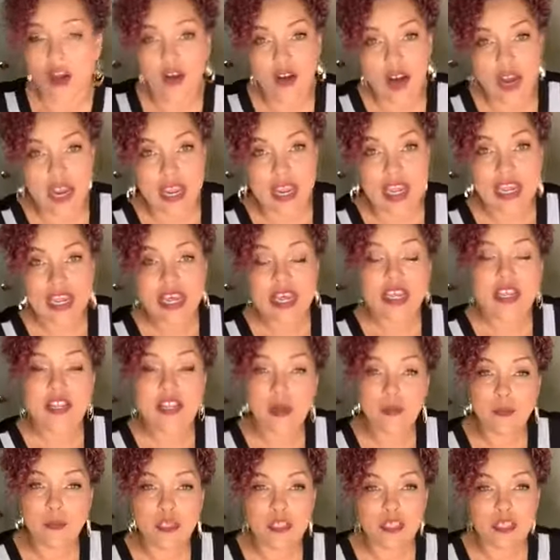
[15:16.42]
All right.
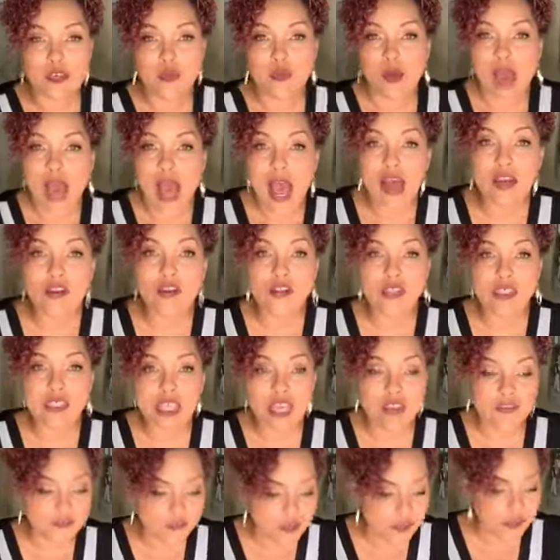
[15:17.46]
Number two, how do you
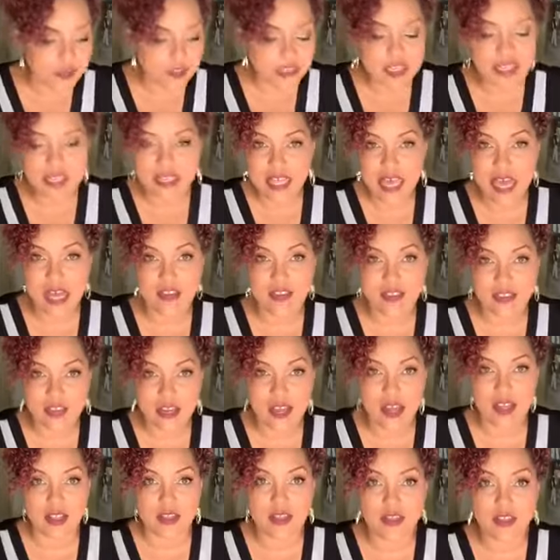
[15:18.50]
say
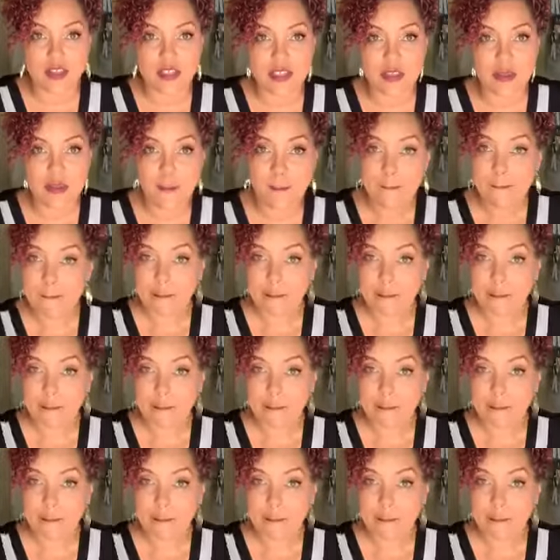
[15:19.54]
$15,000?